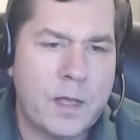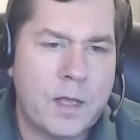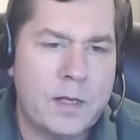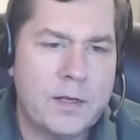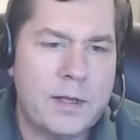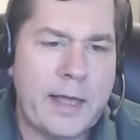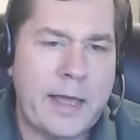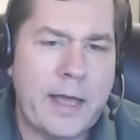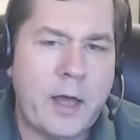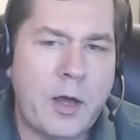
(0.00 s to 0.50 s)

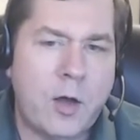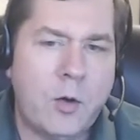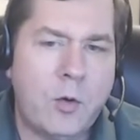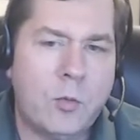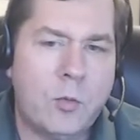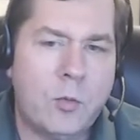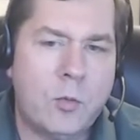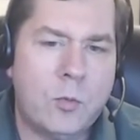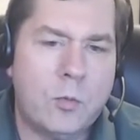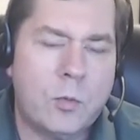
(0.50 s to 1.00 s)

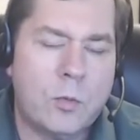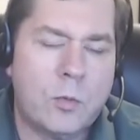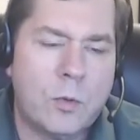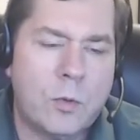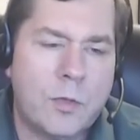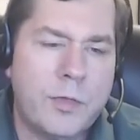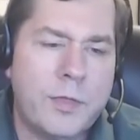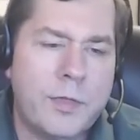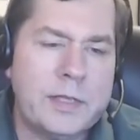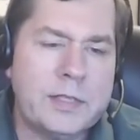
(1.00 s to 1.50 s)
Now,
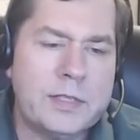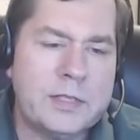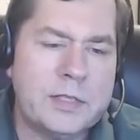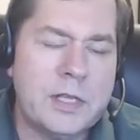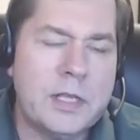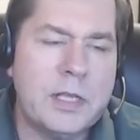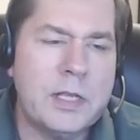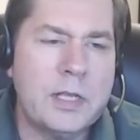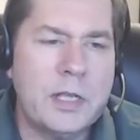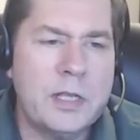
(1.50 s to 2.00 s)
this
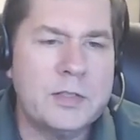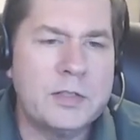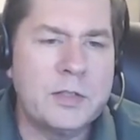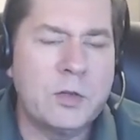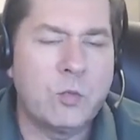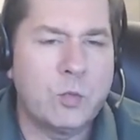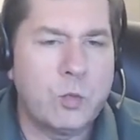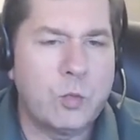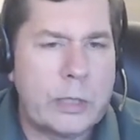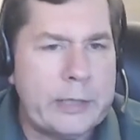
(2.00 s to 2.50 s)
is a
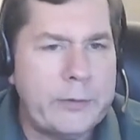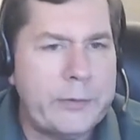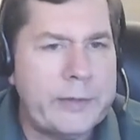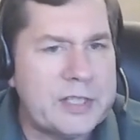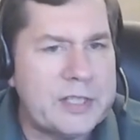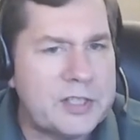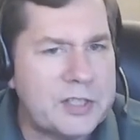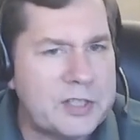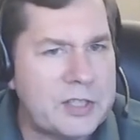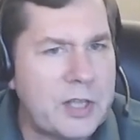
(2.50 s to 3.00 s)
really
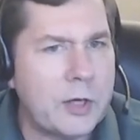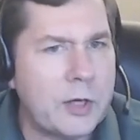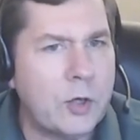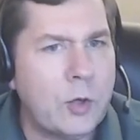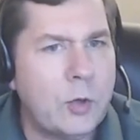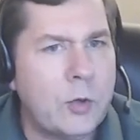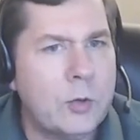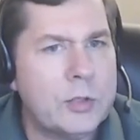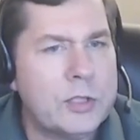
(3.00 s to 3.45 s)
subtle